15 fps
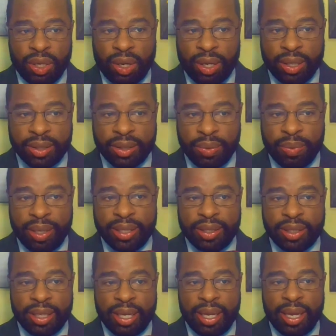laws,
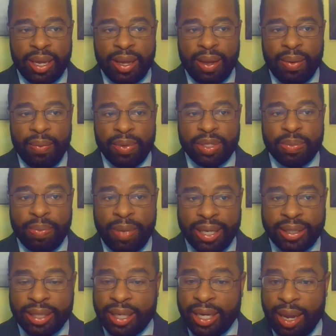which was
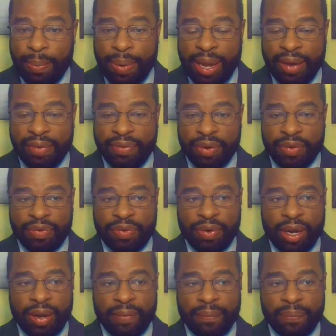meant to combat voter
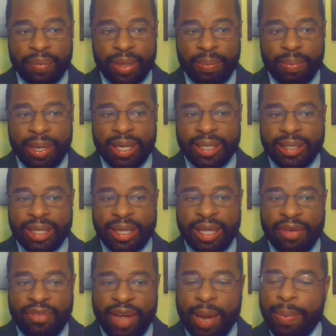fraud. But he said
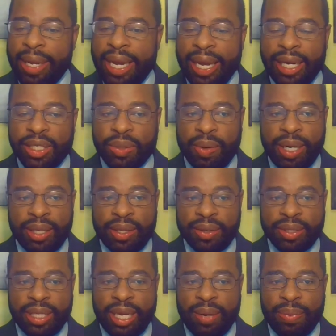that fight began in
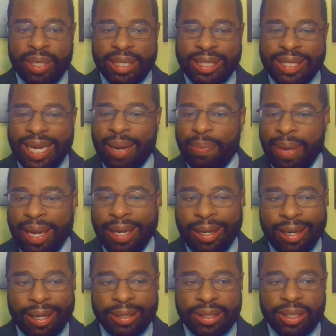2013 when the state made
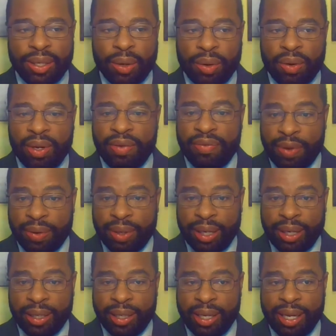cuts to early voting,
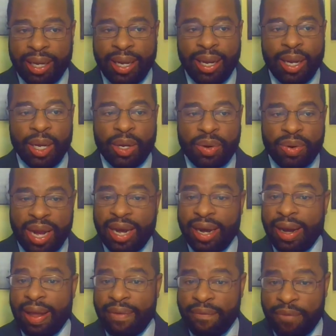
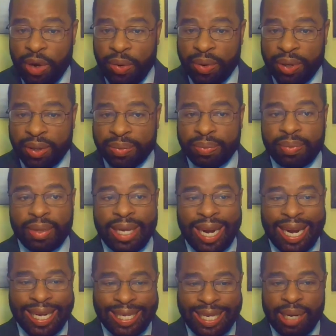created a voter
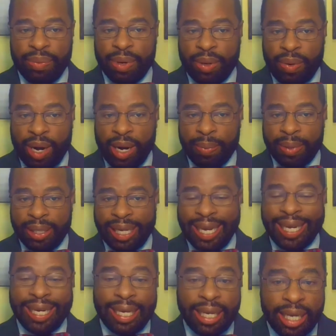ID requirement,
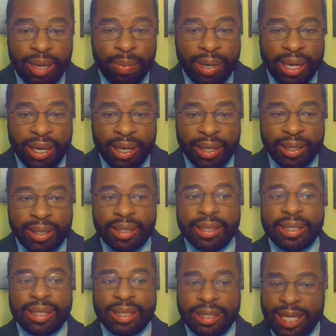and eliminated
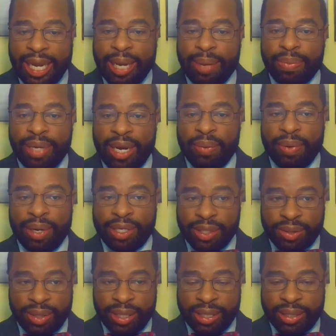same-day
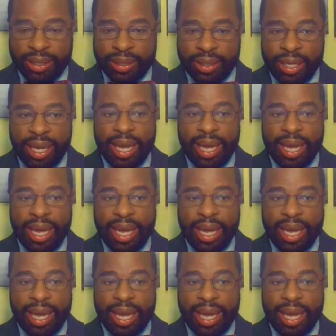registration,